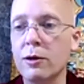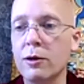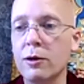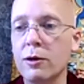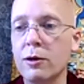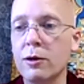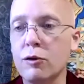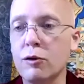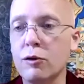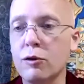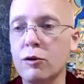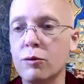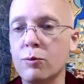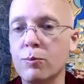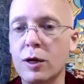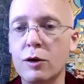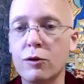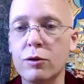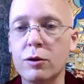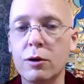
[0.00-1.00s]
it. It's
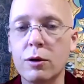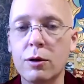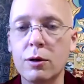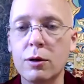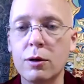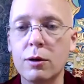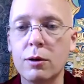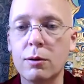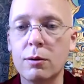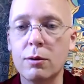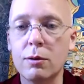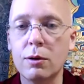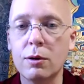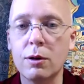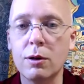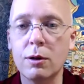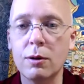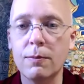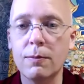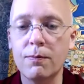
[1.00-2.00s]
basically the,
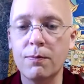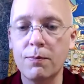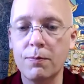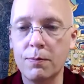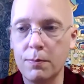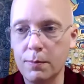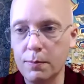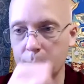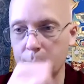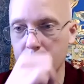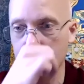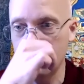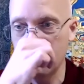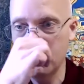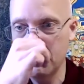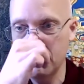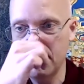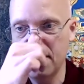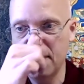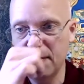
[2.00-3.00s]
the
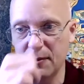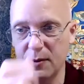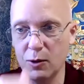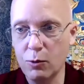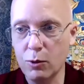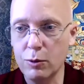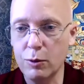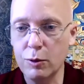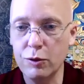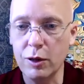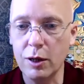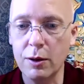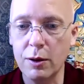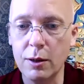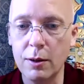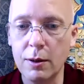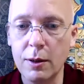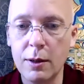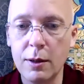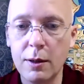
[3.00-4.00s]
what do we say, the,
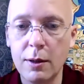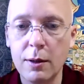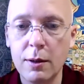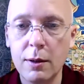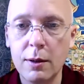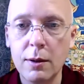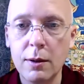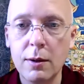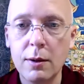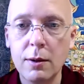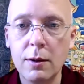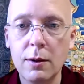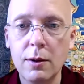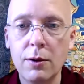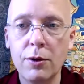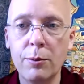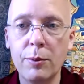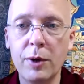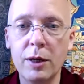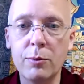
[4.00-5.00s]

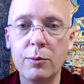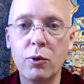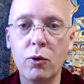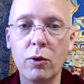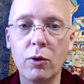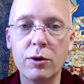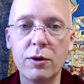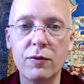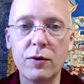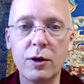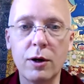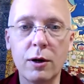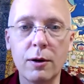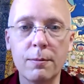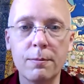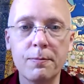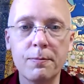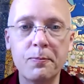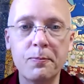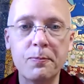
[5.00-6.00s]
the main point of it all.
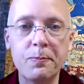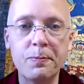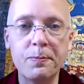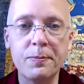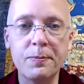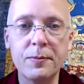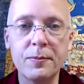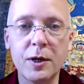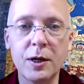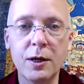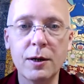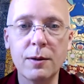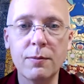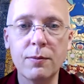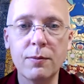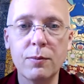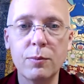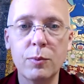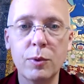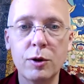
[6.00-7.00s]
Um,
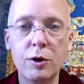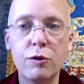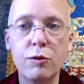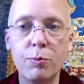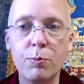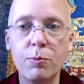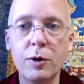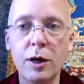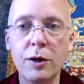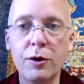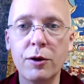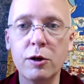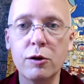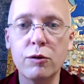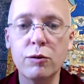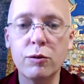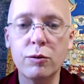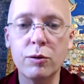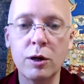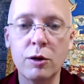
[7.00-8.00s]
but it's, I think
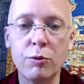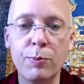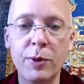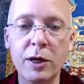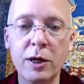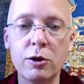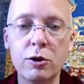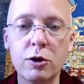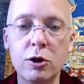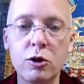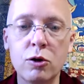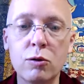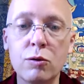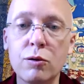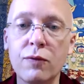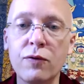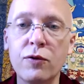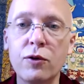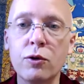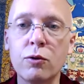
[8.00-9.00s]
it's, it's better to use a
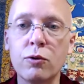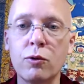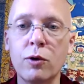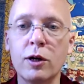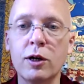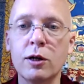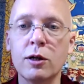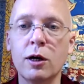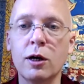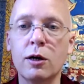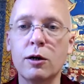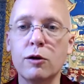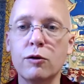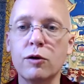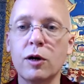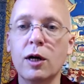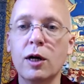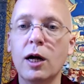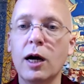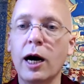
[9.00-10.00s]
few irregularities.
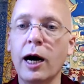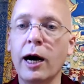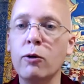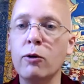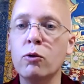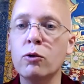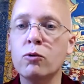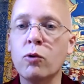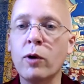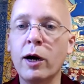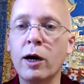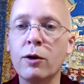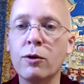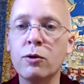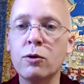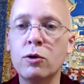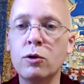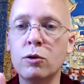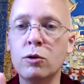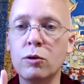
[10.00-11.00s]
I would rather
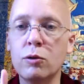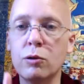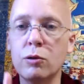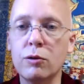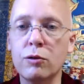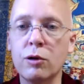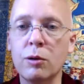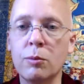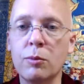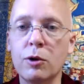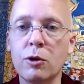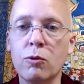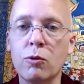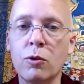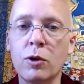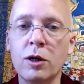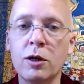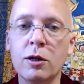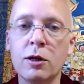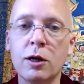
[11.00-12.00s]
use some
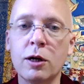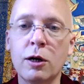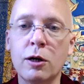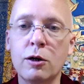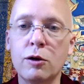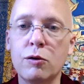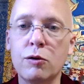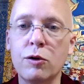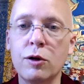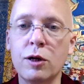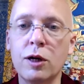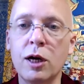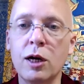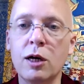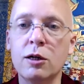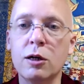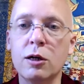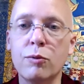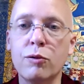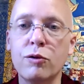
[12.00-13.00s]
irregularities than
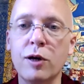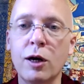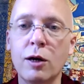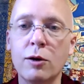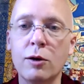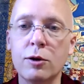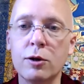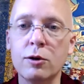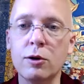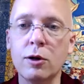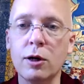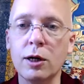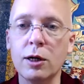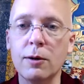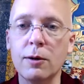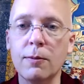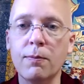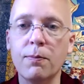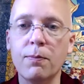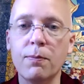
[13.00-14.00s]
end up sounding like